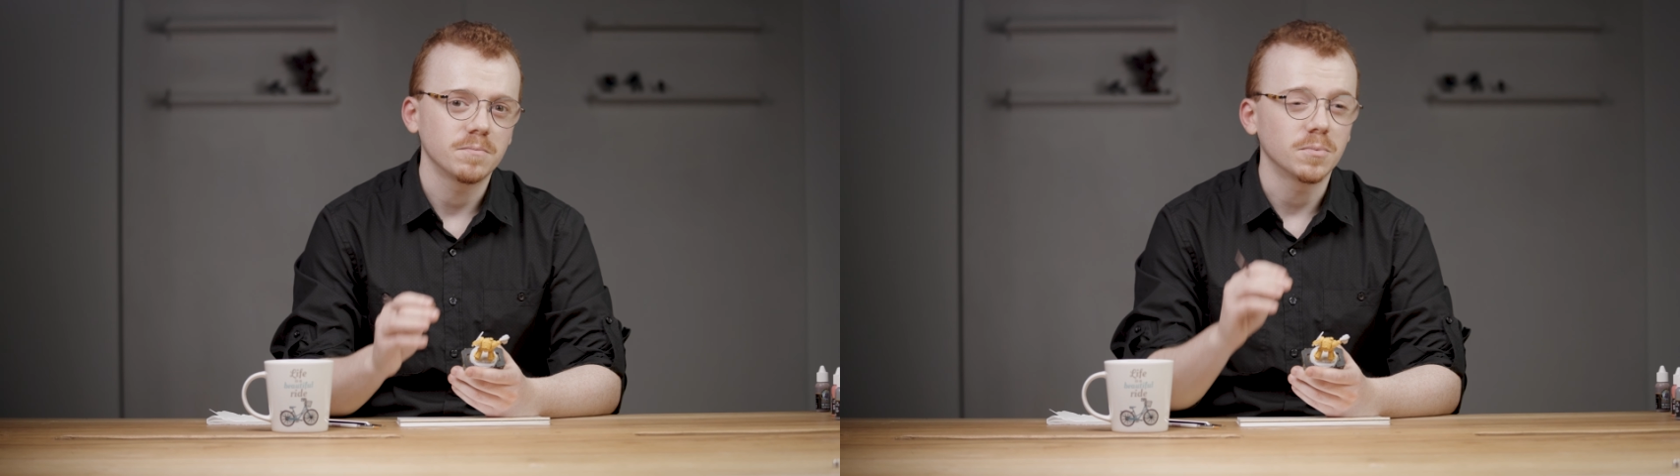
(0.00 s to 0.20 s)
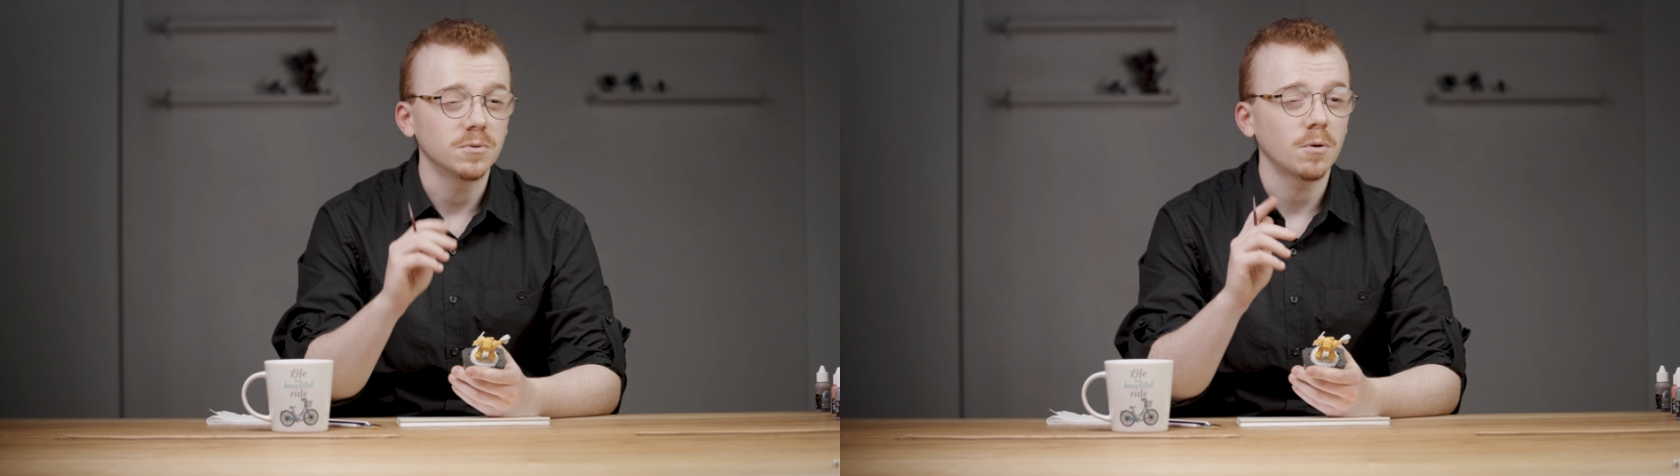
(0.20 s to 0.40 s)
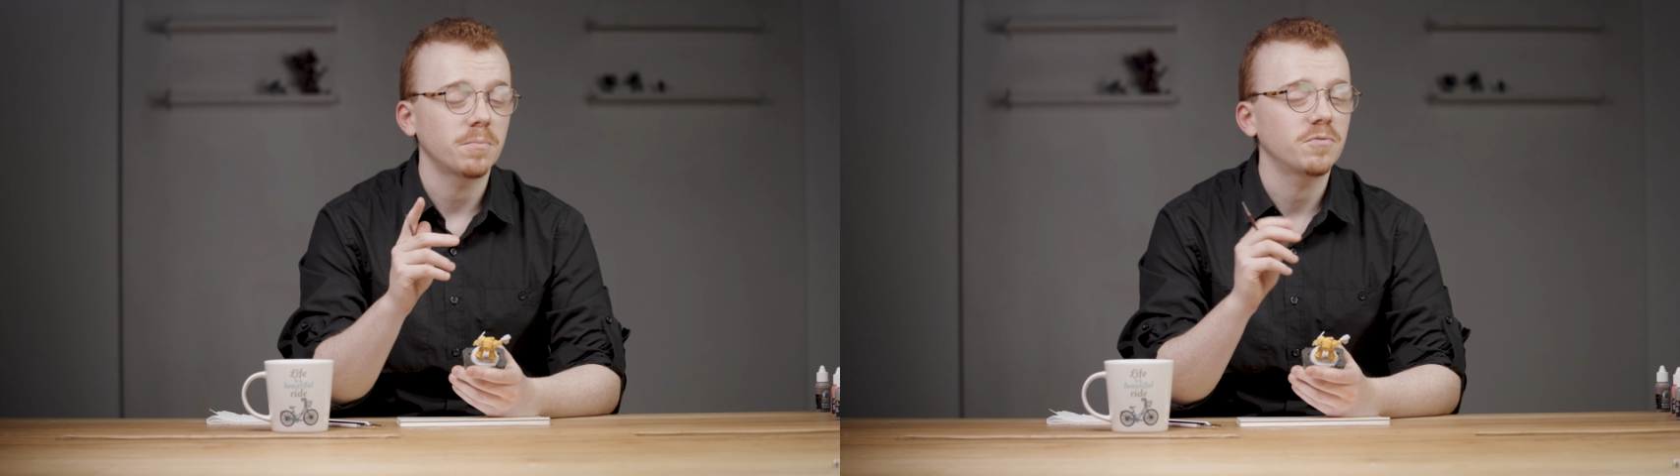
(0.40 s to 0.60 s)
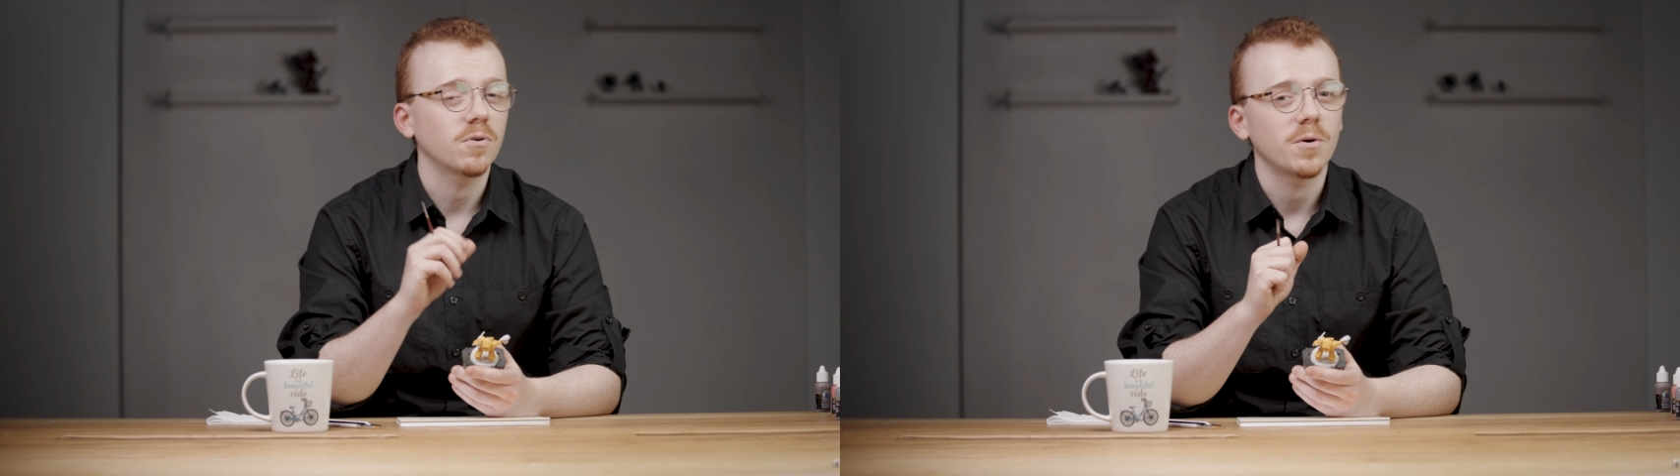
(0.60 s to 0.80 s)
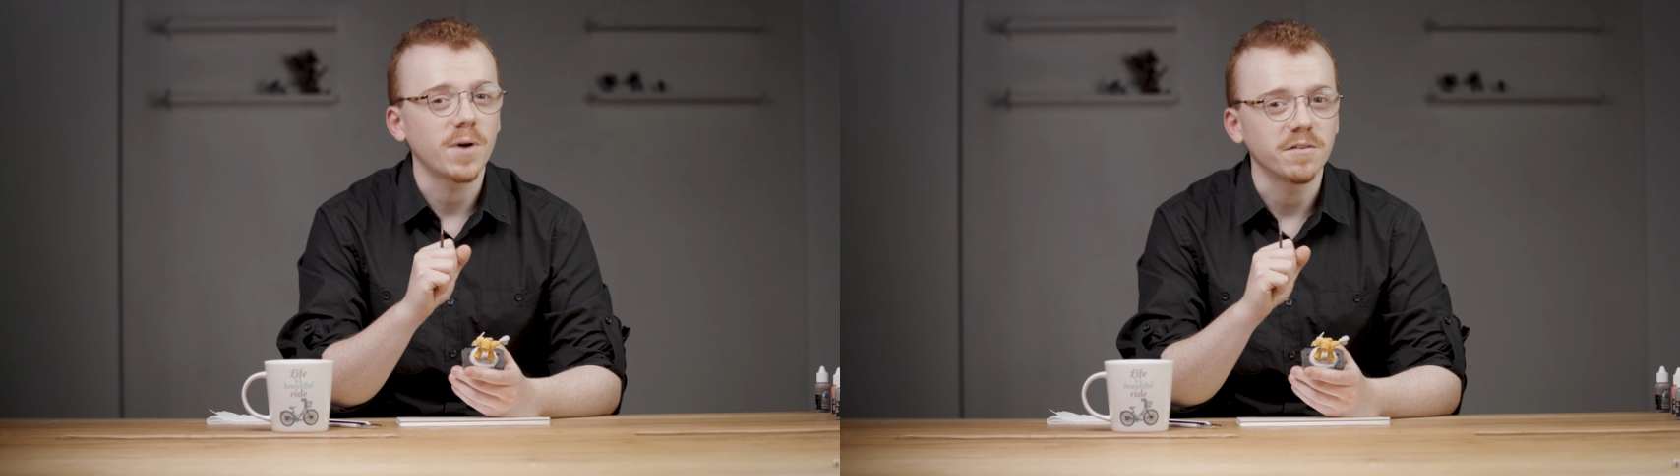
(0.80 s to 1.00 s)
but not
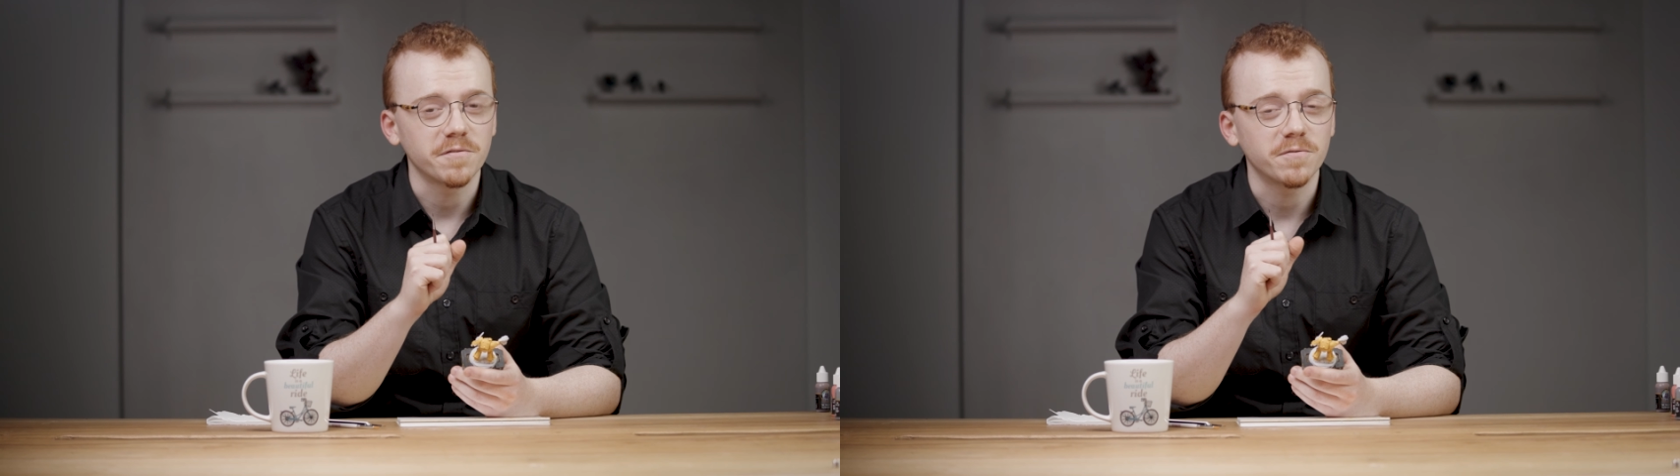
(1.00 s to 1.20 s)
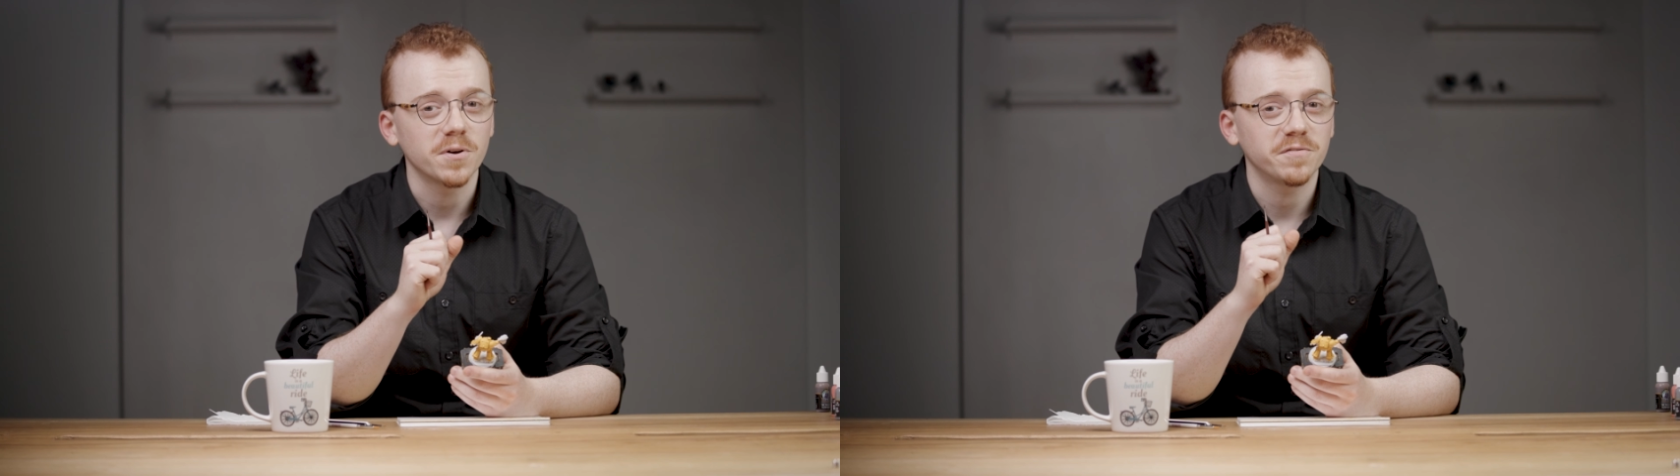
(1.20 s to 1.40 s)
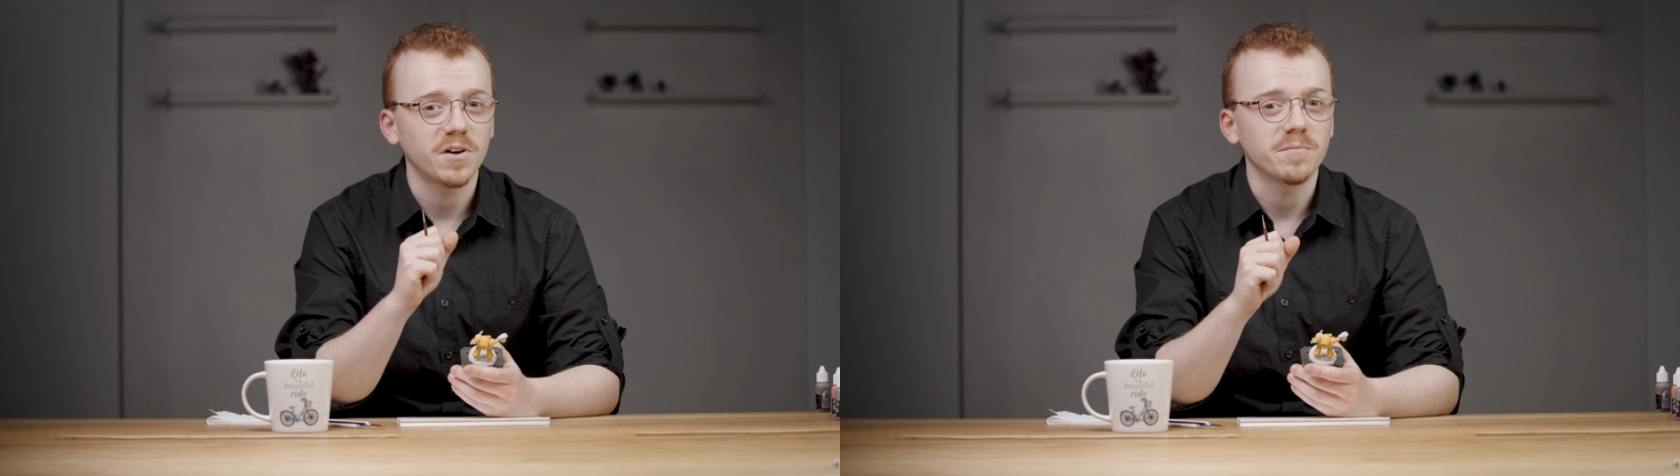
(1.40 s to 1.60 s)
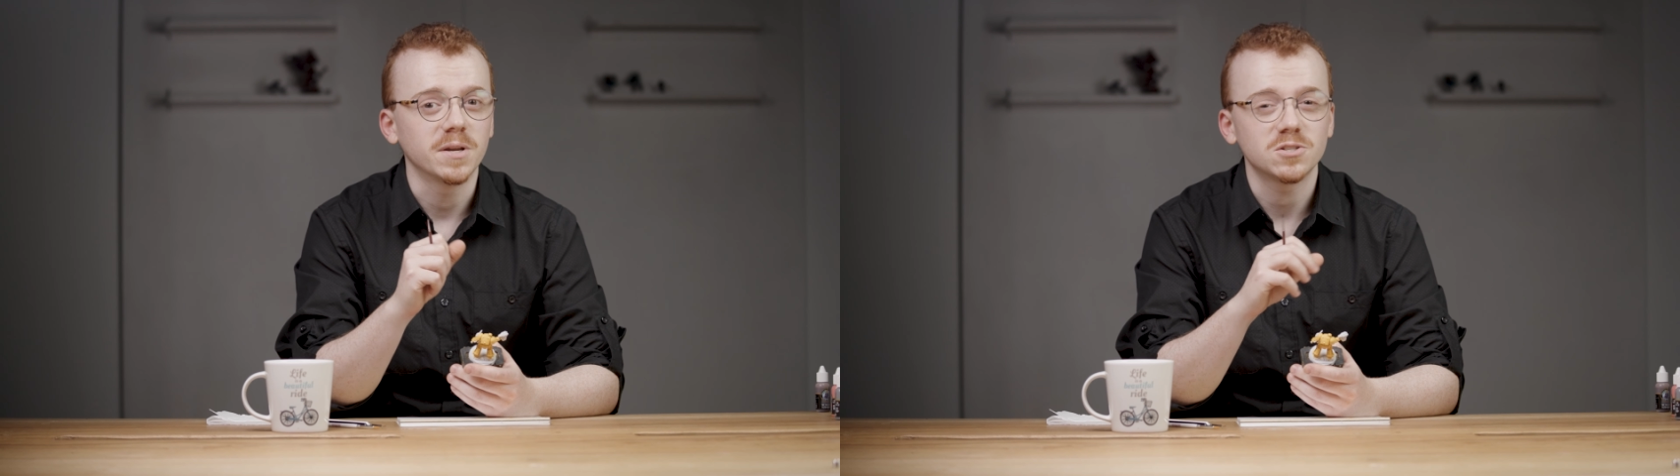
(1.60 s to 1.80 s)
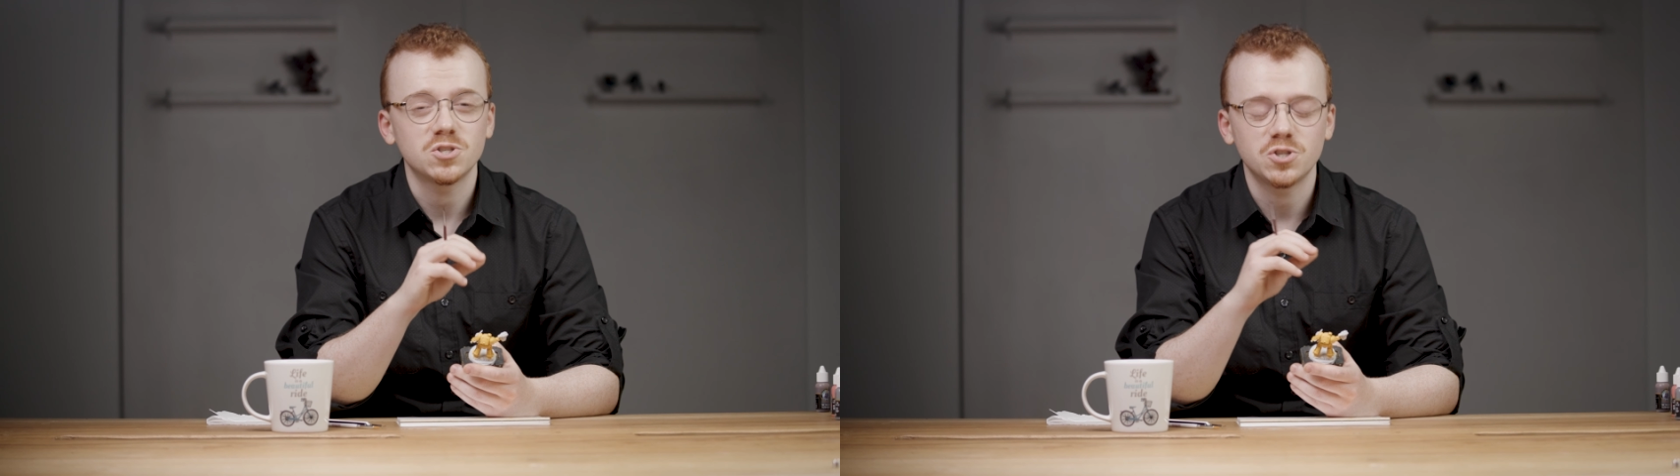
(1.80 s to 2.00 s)
before I wait for 45 minutes